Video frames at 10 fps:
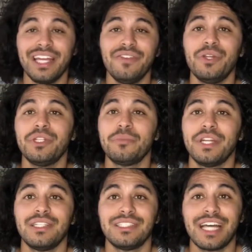even though it's
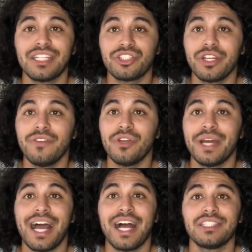been a disaster, even though
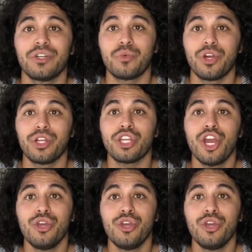it hasn't worked,